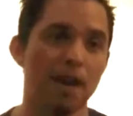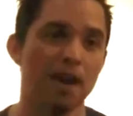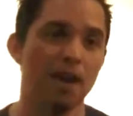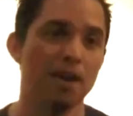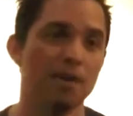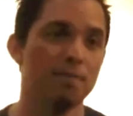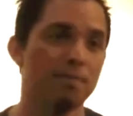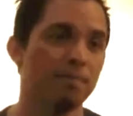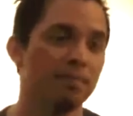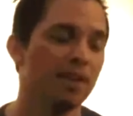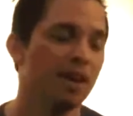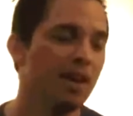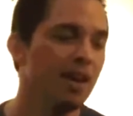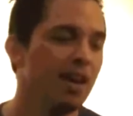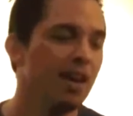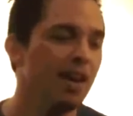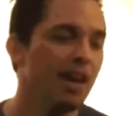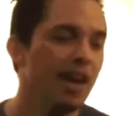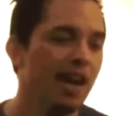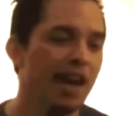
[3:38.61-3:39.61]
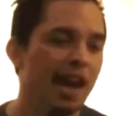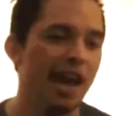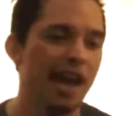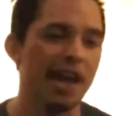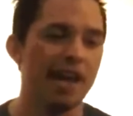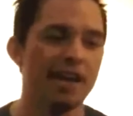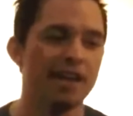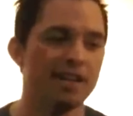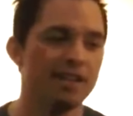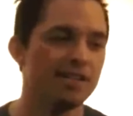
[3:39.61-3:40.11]
Um,
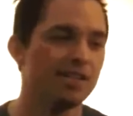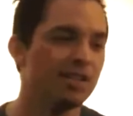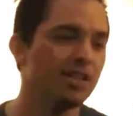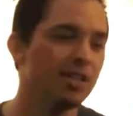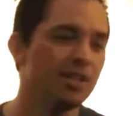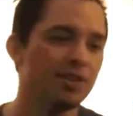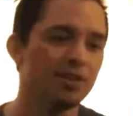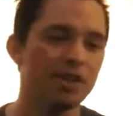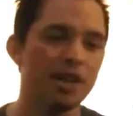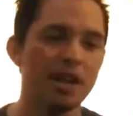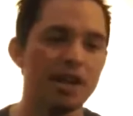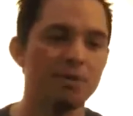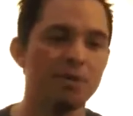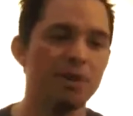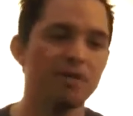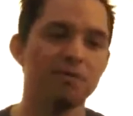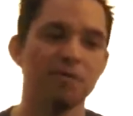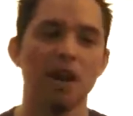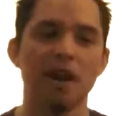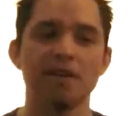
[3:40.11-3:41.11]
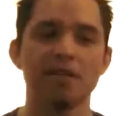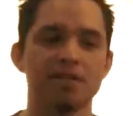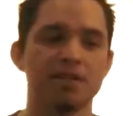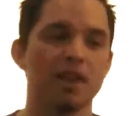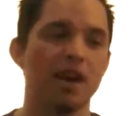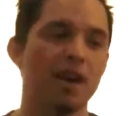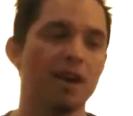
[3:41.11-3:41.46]
And, you know, we've, I,